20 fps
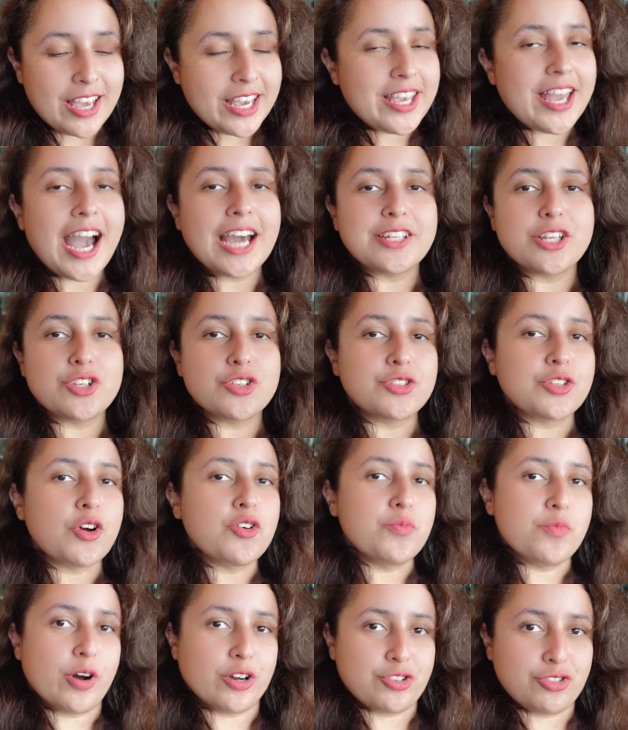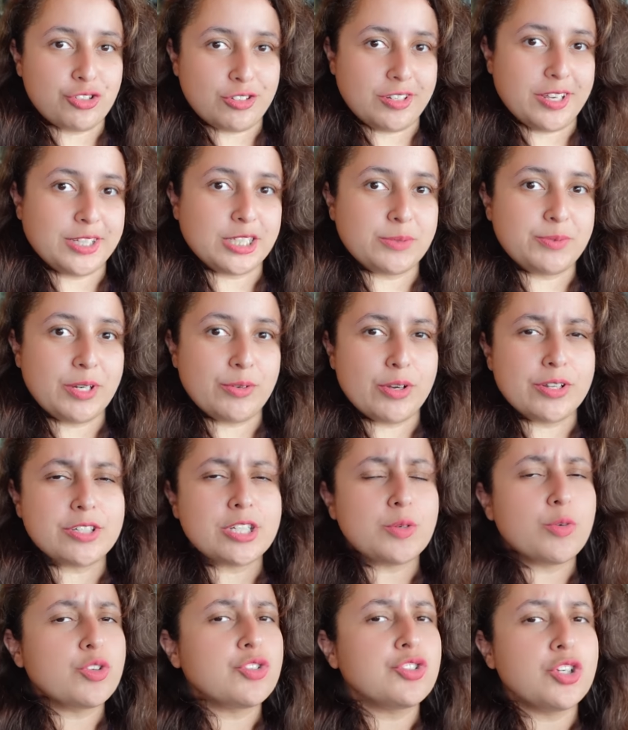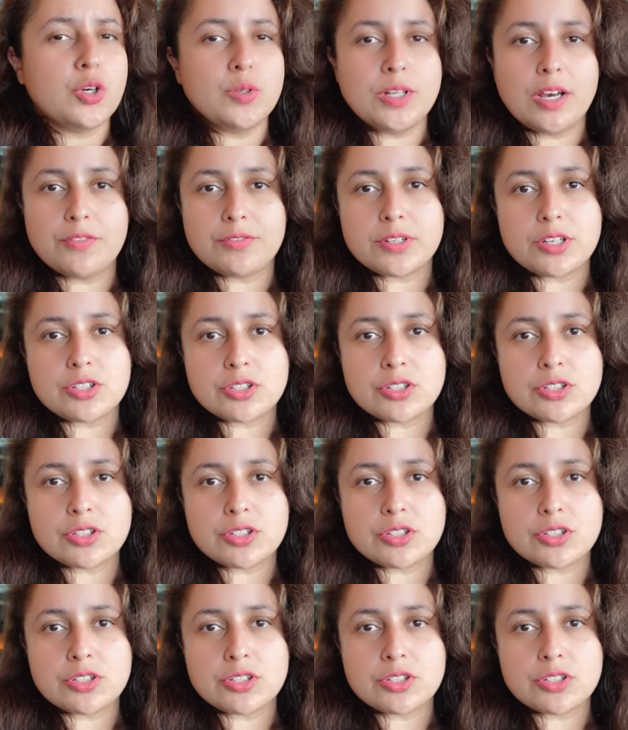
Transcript: he added so much to the experience. He was so lovely,